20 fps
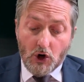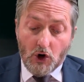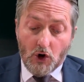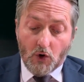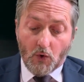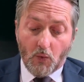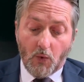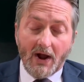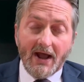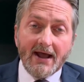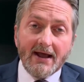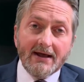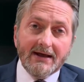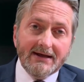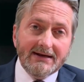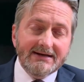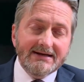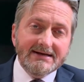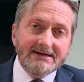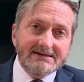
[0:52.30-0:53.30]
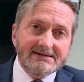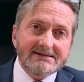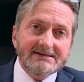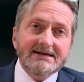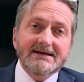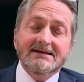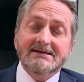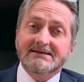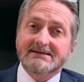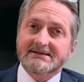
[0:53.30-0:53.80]
Where a
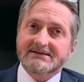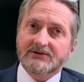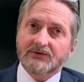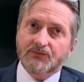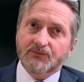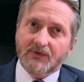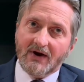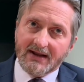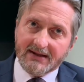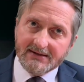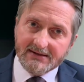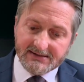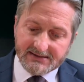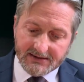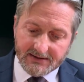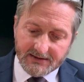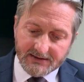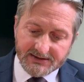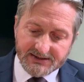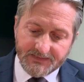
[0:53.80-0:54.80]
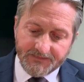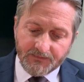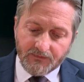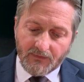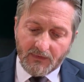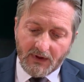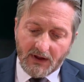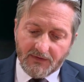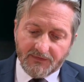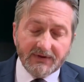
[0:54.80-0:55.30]
lease is surrendered,
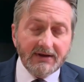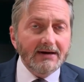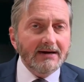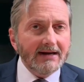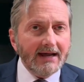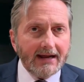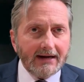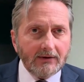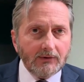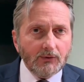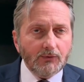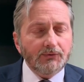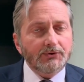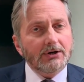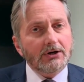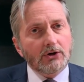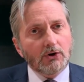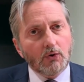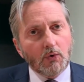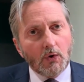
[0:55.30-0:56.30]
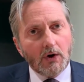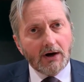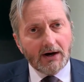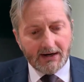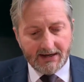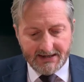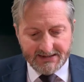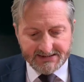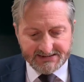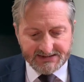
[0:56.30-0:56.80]
the landlord
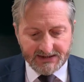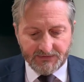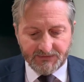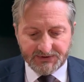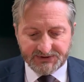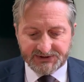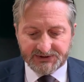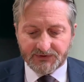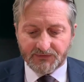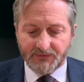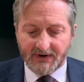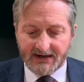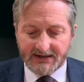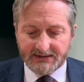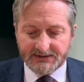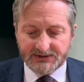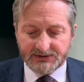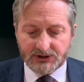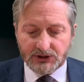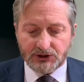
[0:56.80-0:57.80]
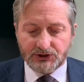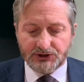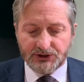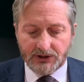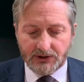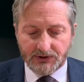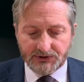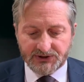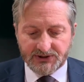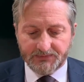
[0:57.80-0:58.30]
acquires the surrendered
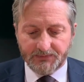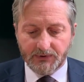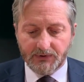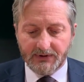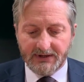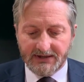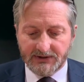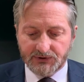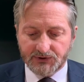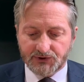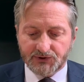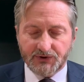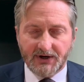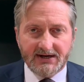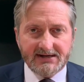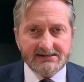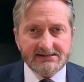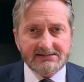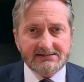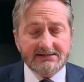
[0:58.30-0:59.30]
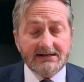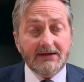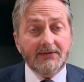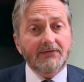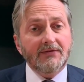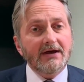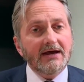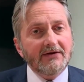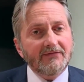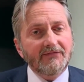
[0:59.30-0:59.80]
chargeable interest. It
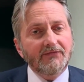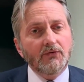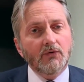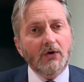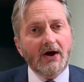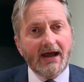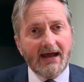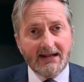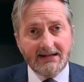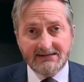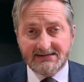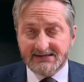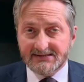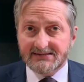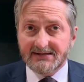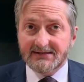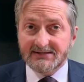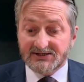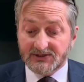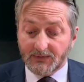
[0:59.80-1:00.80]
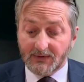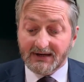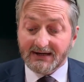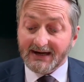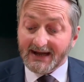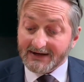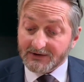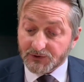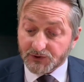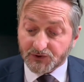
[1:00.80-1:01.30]
therefore enters into a
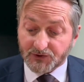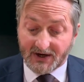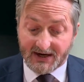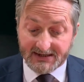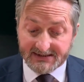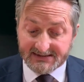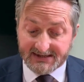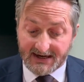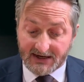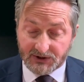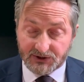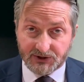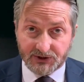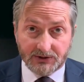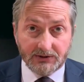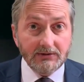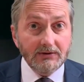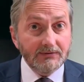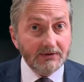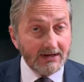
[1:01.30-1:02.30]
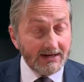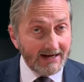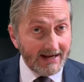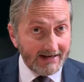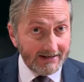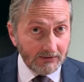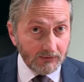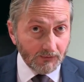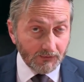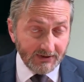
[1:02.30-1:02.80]
land transaction, the
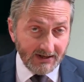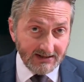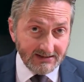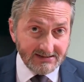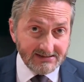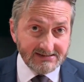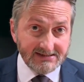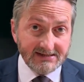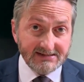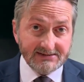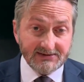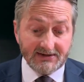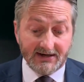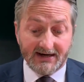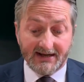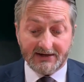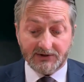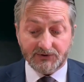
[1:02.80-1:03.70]
landlord enters into the land